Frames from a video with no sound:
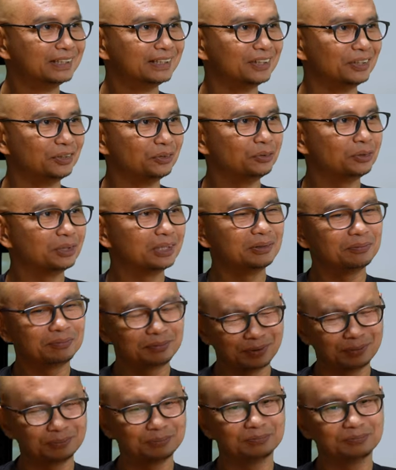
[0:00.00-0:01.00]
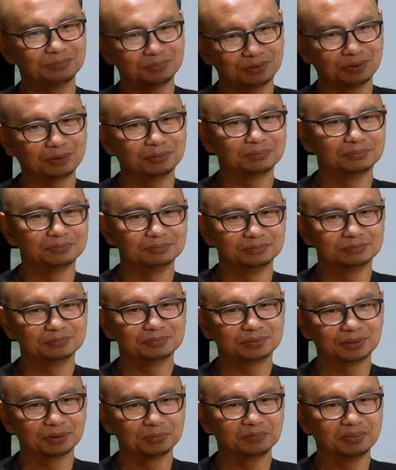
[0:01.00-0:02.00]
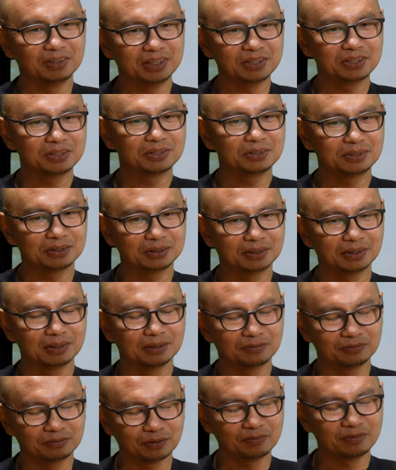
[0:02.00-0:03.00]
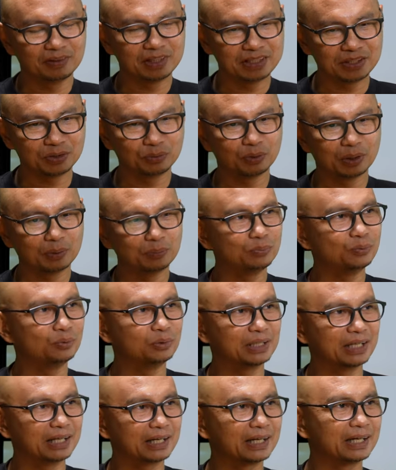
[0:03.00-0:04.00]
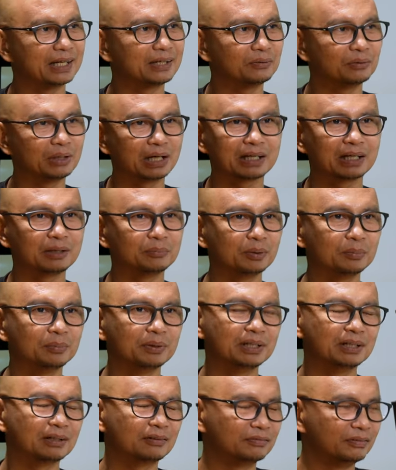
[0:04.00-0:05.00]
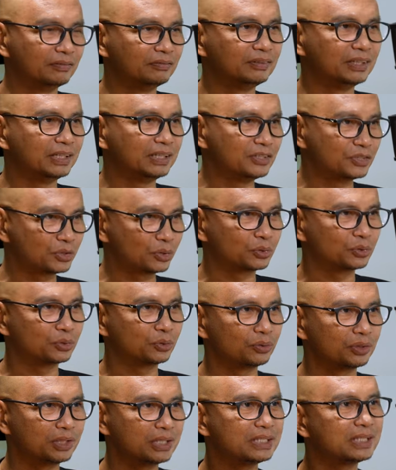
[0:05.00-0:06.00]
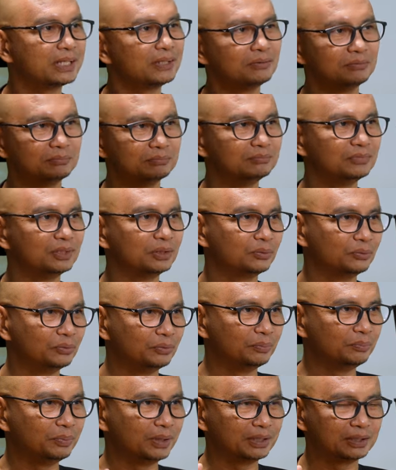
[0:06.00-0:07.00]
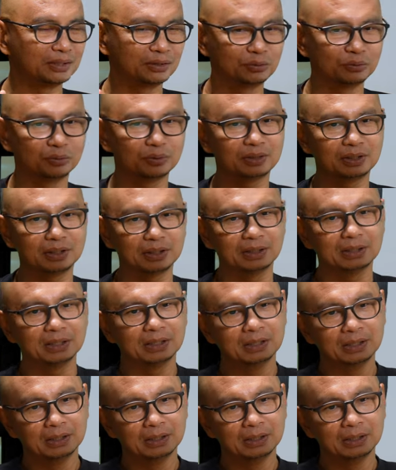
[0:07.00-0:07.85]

you know and from from from finished uh, from finishing one book that had i can't remember now 15 short stories then you know we picked two or three